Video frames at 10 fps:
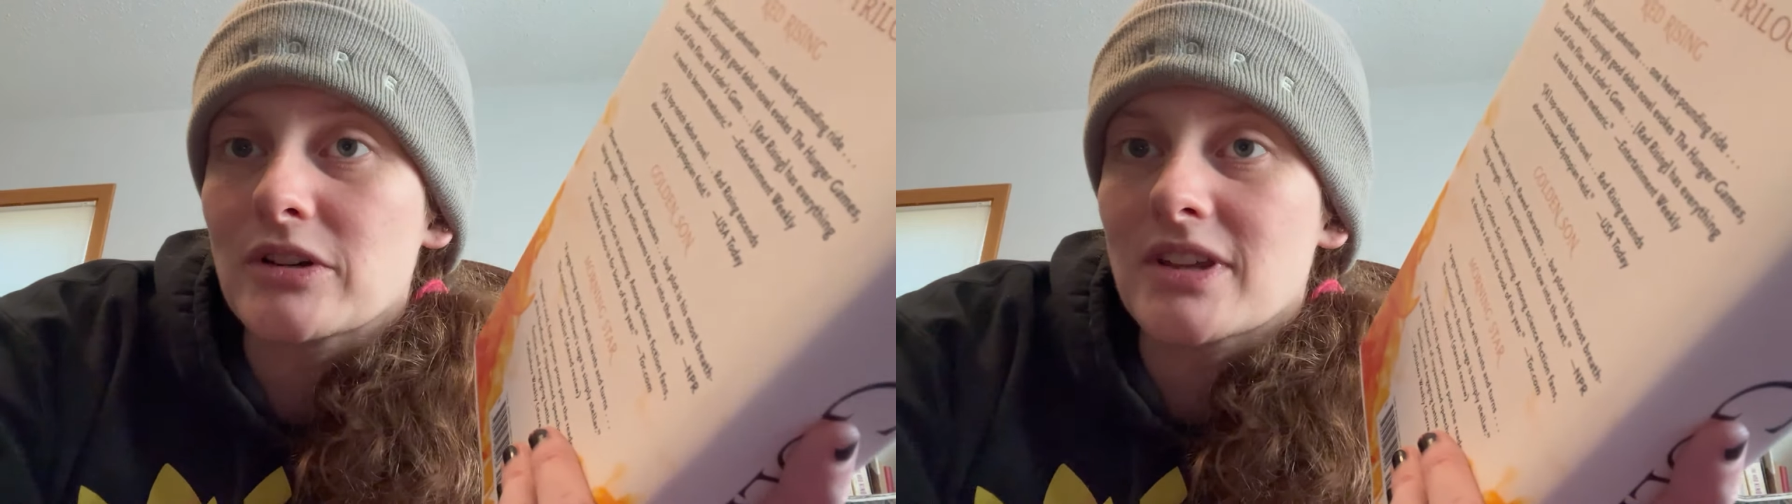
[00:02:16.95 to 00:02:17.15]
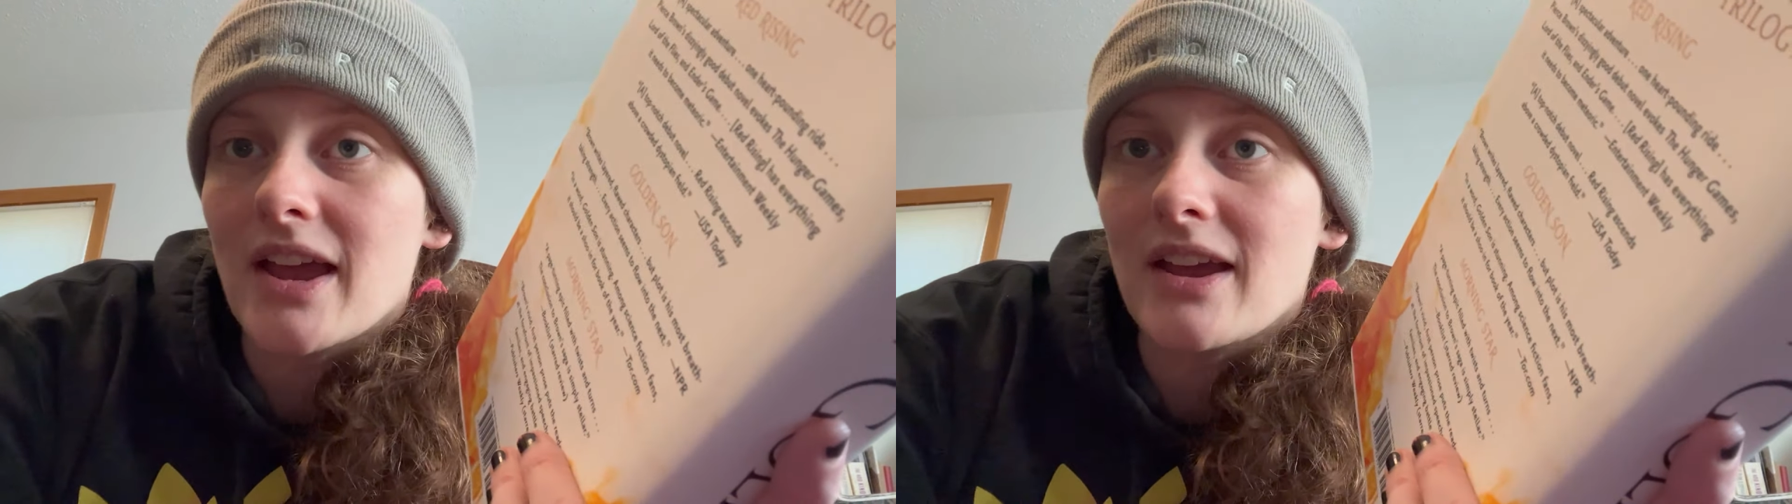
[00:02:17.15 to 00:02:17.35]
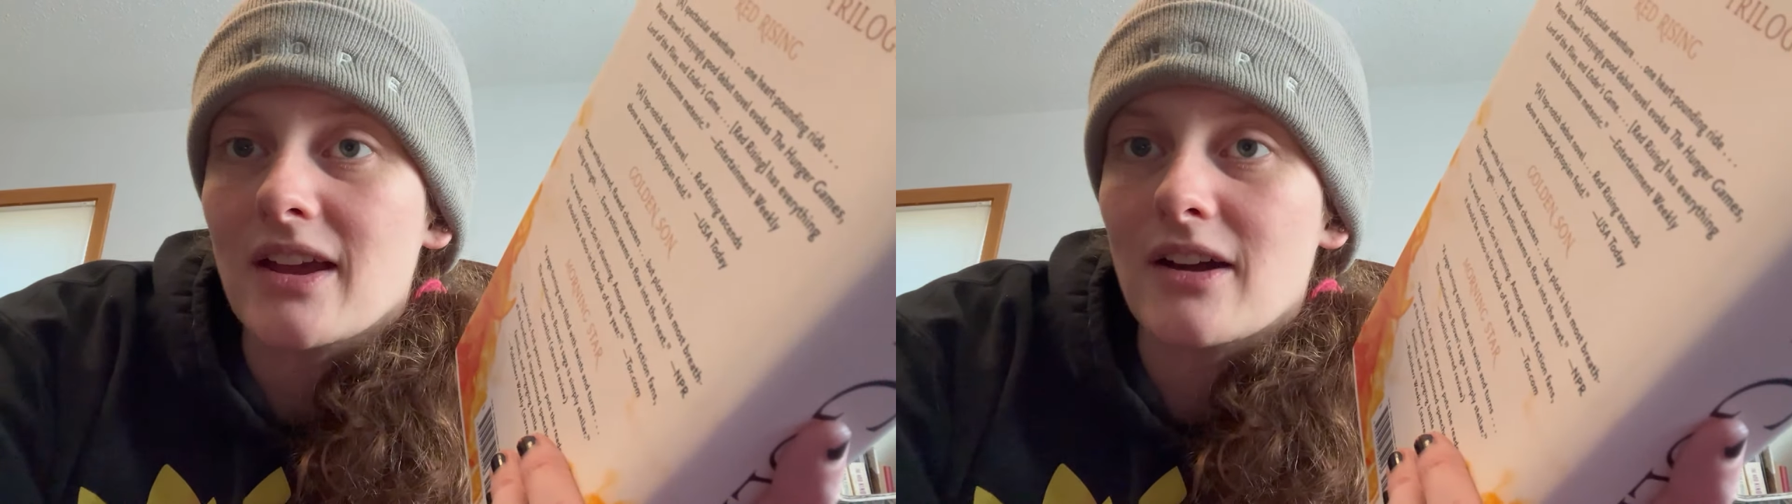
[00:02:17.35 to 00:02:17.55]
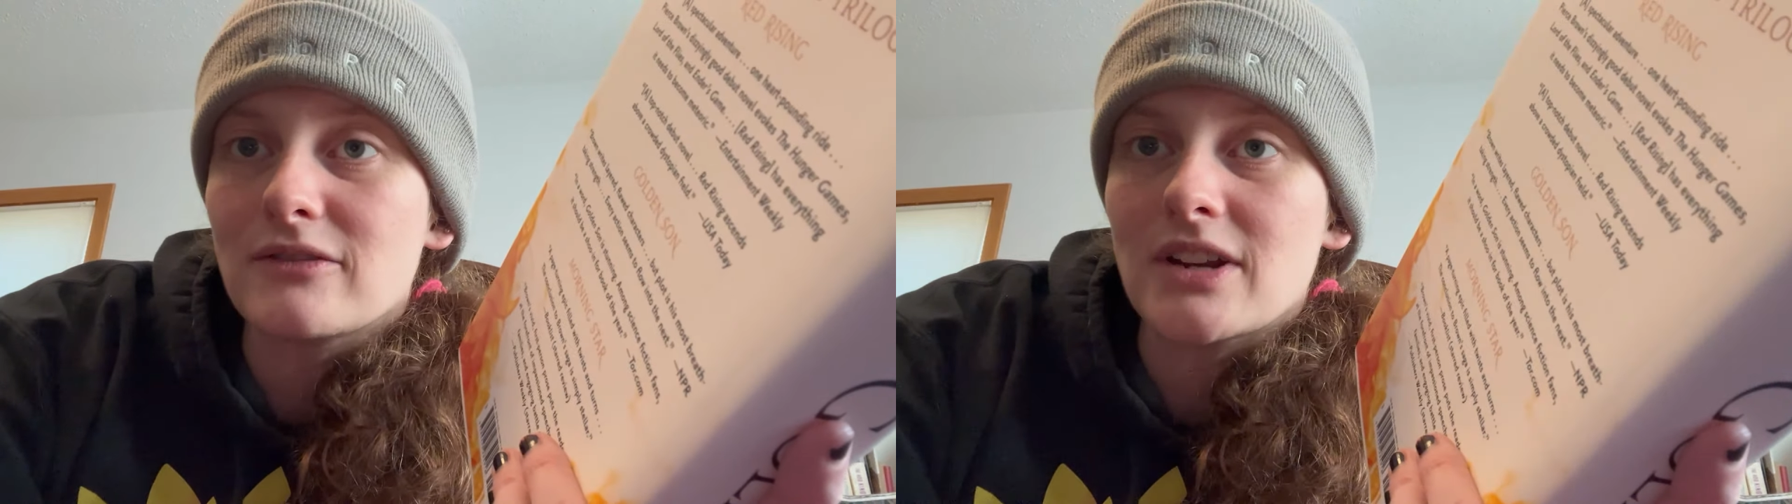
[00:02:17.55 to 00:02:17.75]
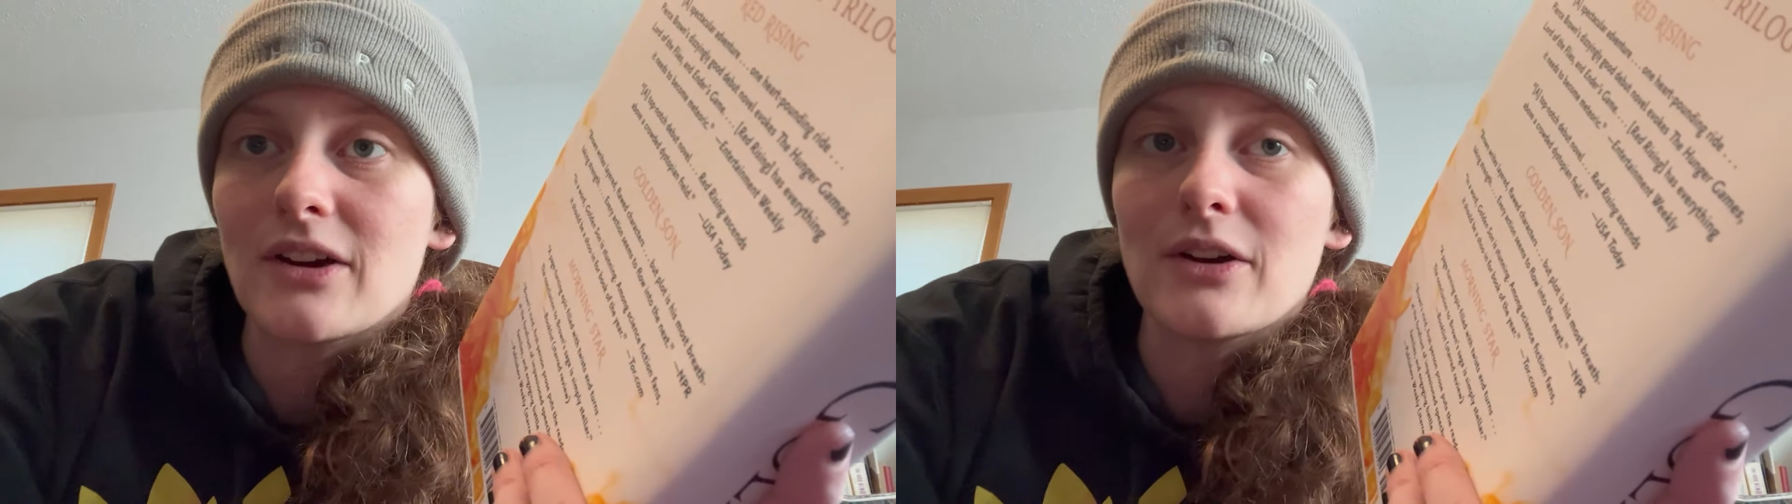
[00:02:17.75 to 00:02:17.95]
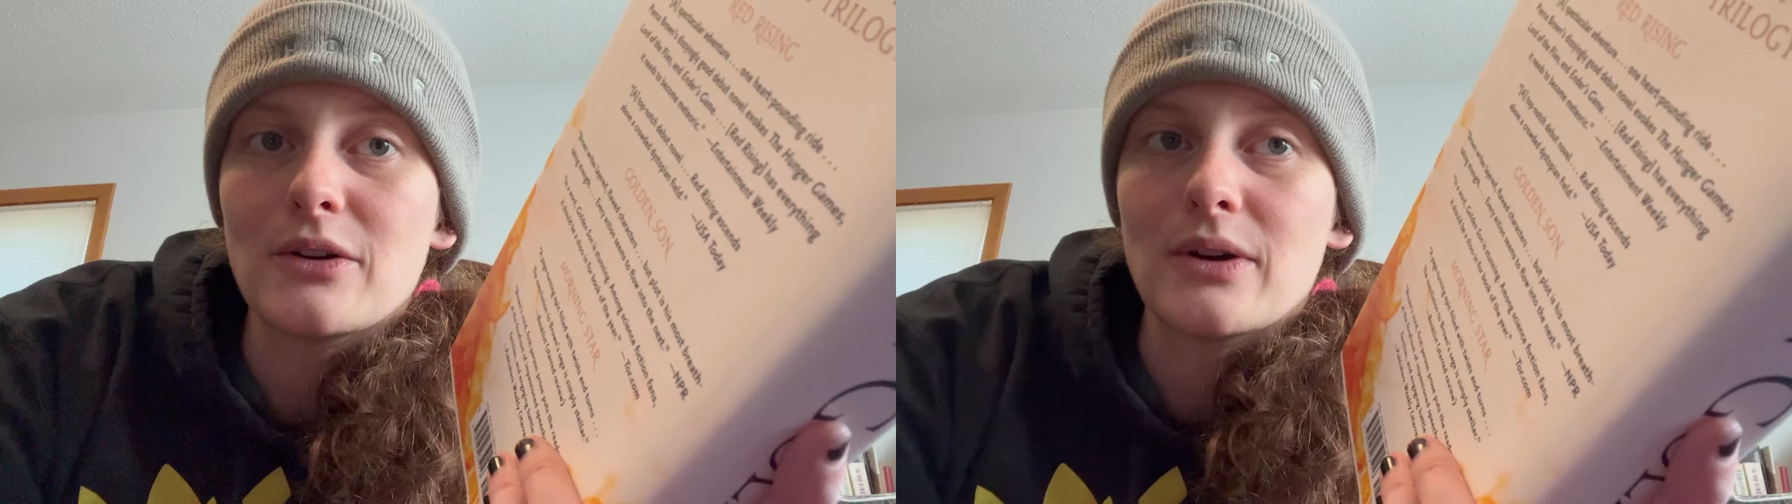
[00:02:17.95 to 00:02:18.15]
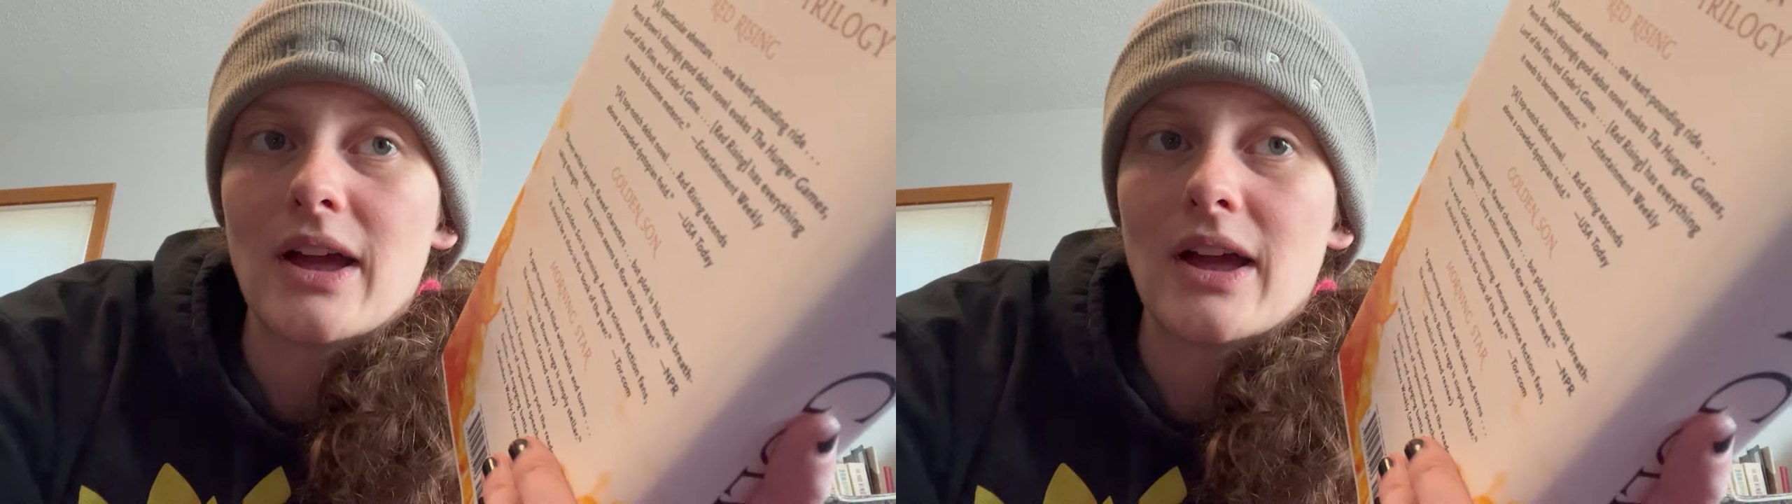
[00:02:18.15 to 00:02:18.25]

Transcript: se of Darrow